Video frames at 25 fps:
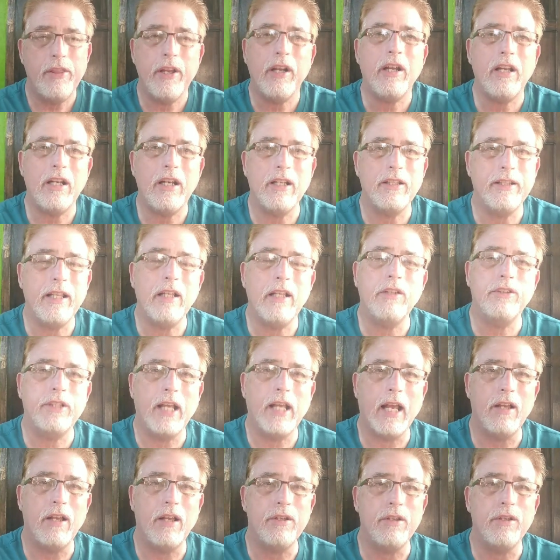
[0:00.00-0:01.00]
They'll
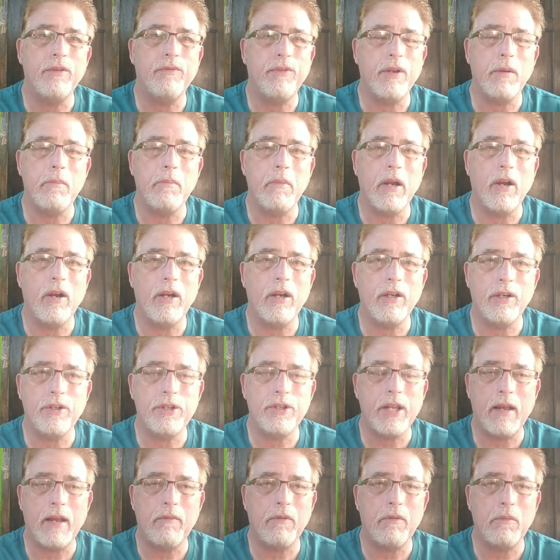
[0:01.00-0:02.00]
tell you if they're married
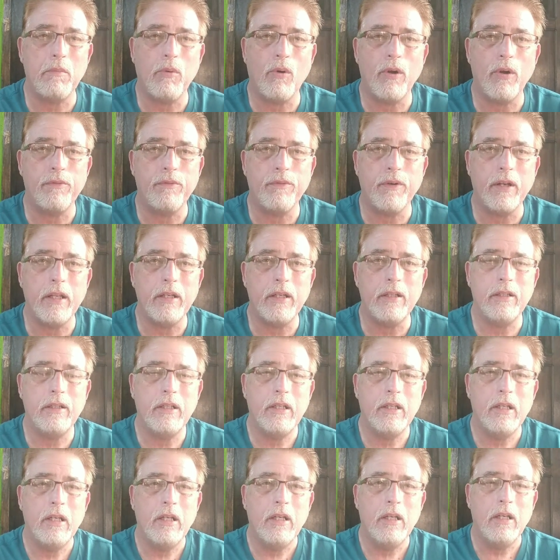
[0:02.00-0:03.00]
or have a boyfriend,
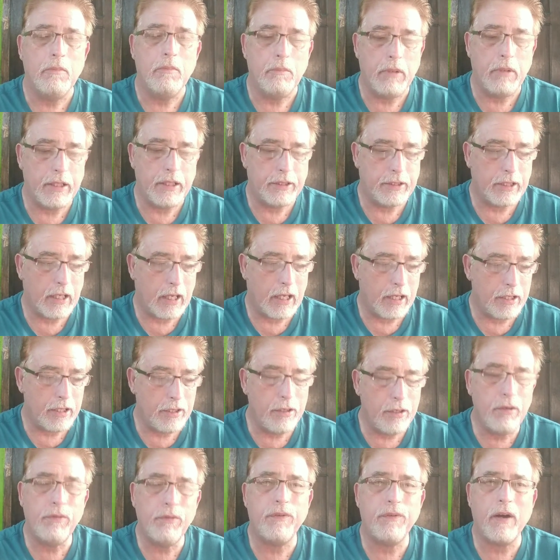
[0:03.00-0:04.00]
but
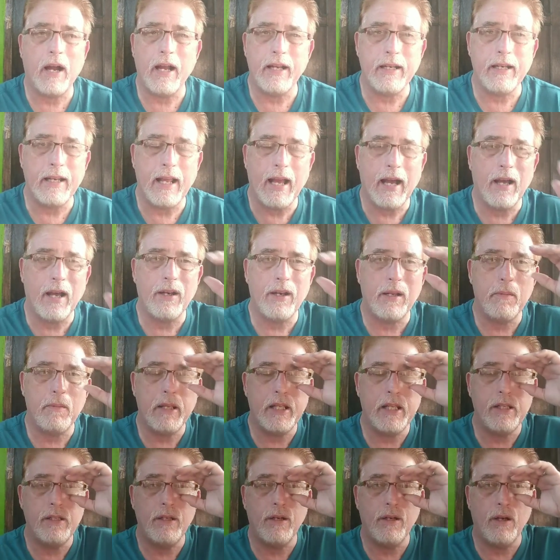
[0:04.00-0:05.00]
you'll find out. I
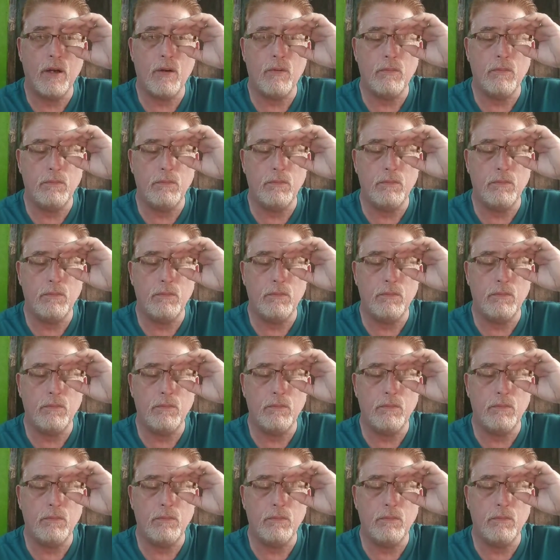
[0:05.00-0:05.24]
mean,